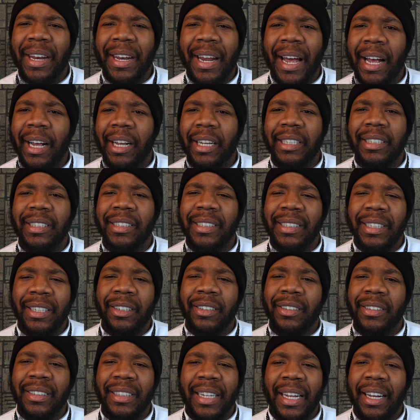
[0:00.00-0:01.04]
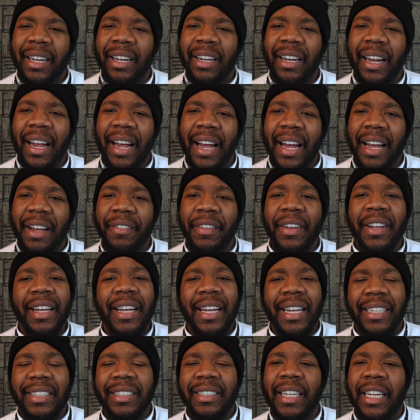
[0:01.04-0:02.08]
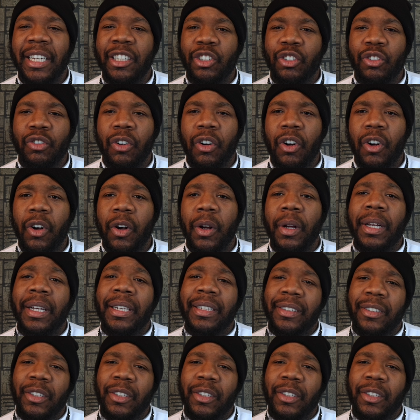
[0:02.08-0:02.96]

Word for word: not still stay alive and stay strong?